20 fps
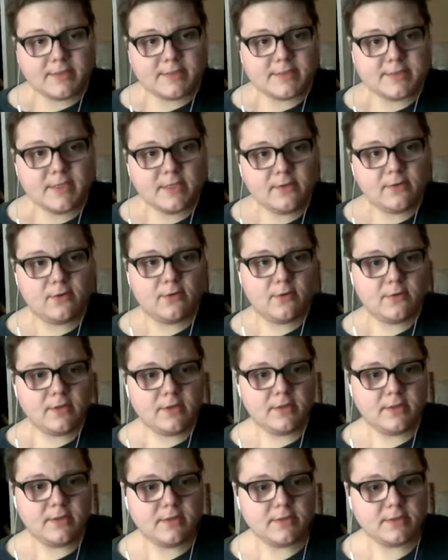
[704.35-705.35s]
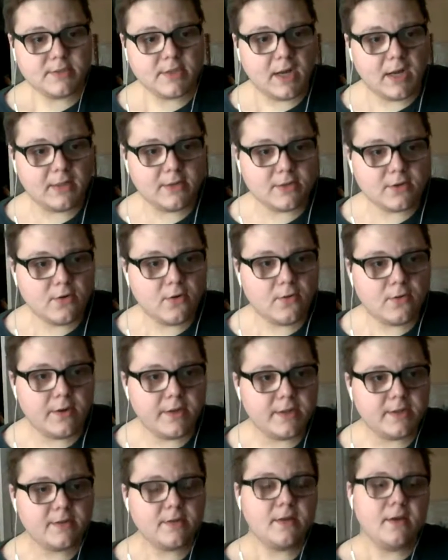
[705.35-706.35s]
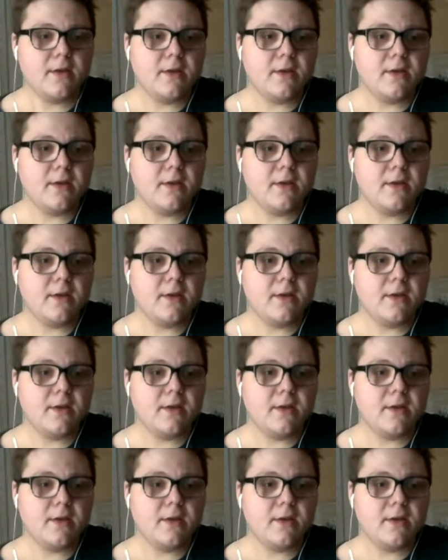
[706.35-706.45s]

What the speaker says: single dollar coin,